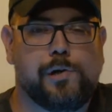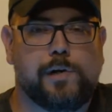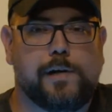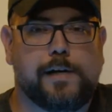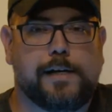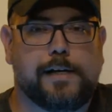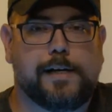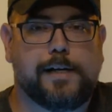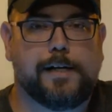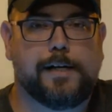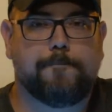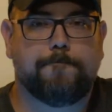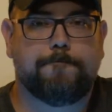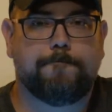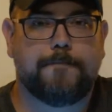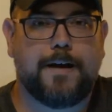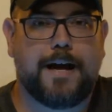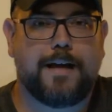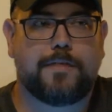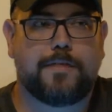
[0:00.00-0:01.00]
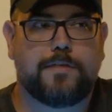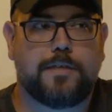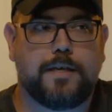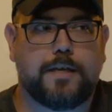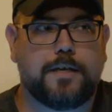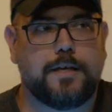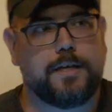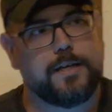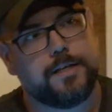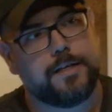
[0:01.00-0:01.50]
I
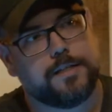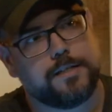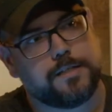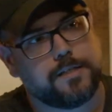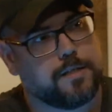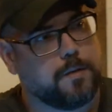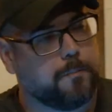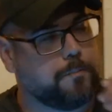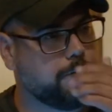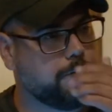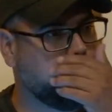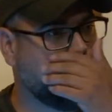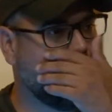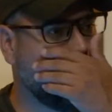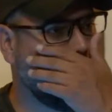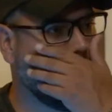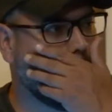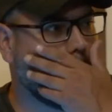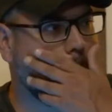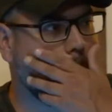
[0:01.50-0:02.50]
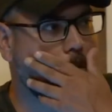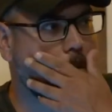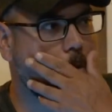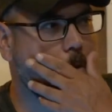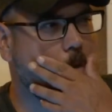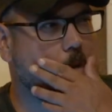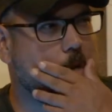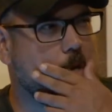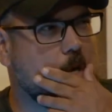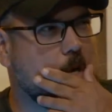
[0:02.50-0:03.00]
think is the plan.
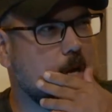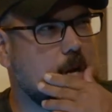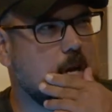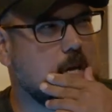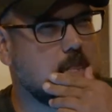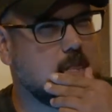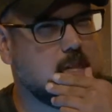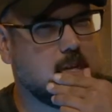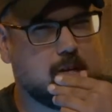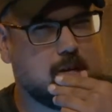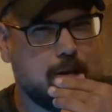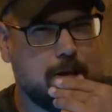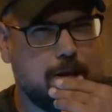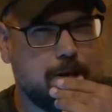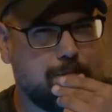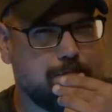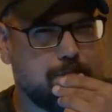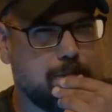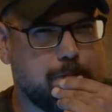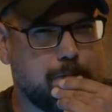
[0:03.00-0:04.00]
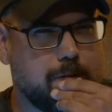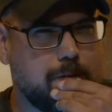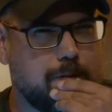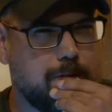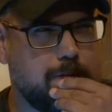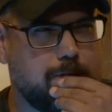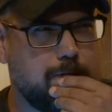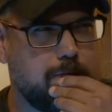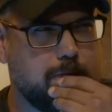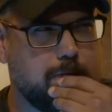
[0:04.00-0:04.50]
I think I have something I
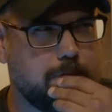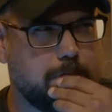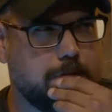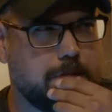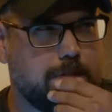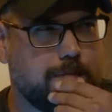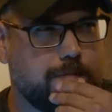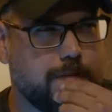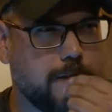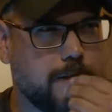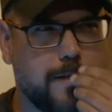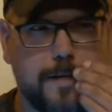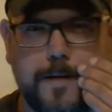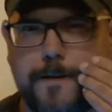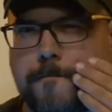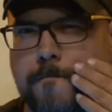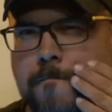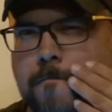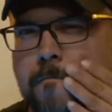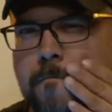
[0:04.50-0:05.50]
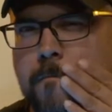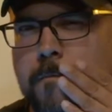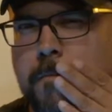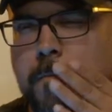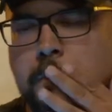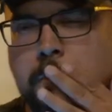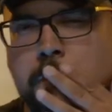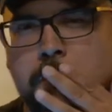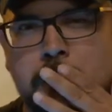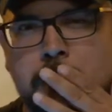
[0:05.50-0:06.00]
need to do specifically.
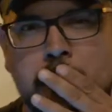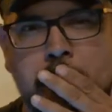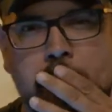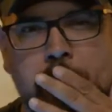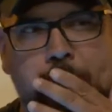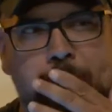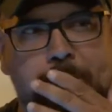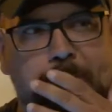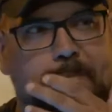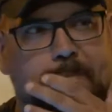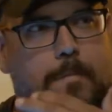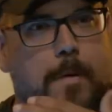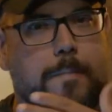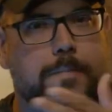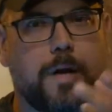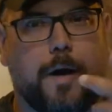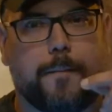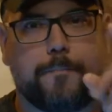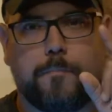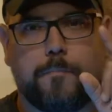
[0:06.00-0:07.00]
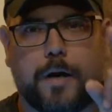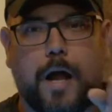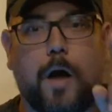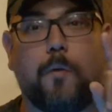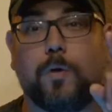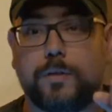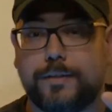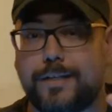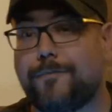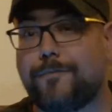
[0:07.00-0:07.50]
Maybe not, but I
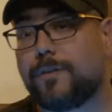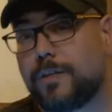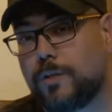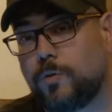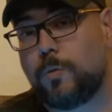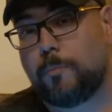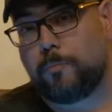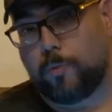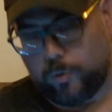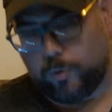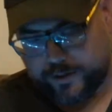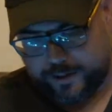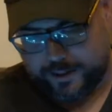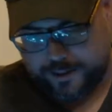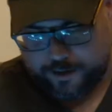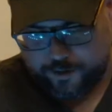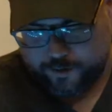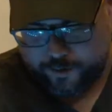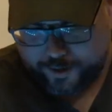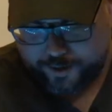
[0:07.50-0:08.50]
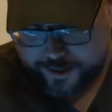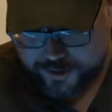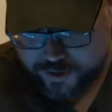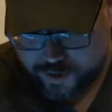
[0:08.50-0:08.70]
will definitely do a poll again. I know you guys